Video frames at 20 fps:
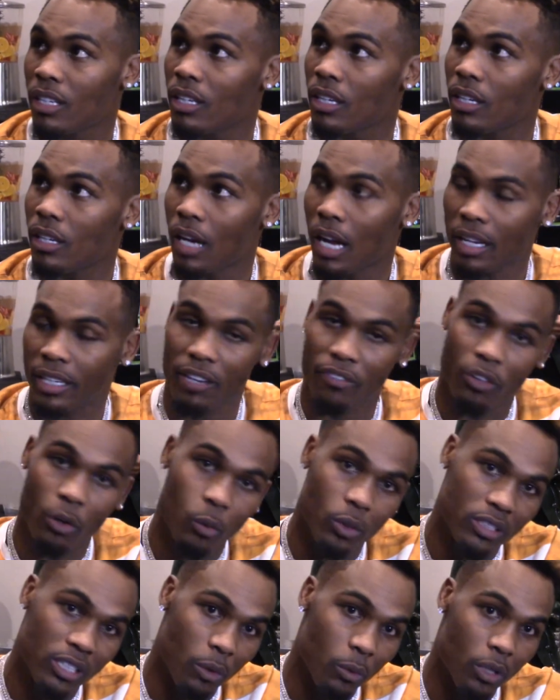You know, I care for the
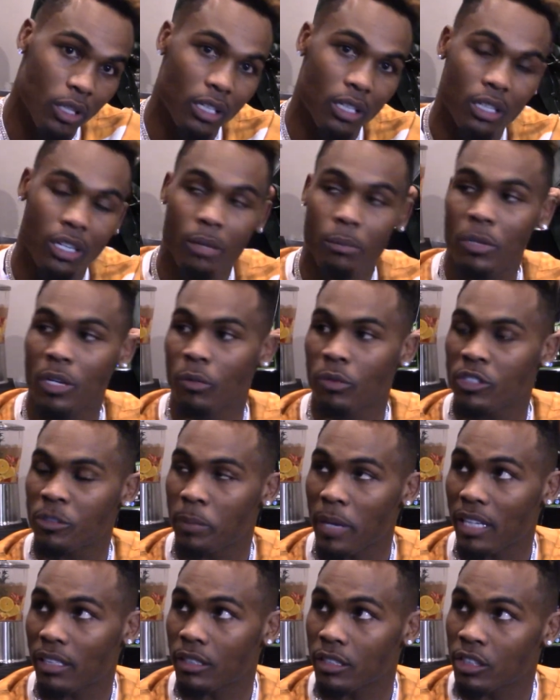ones that really love me and
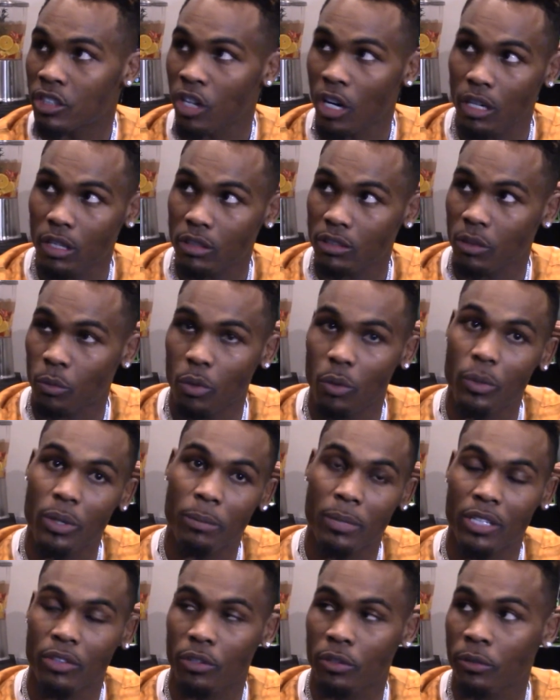respect the Charlos and what we've
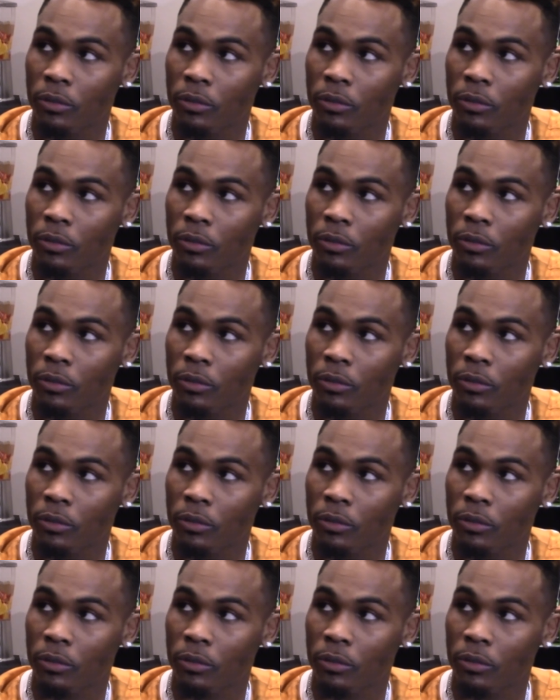been through.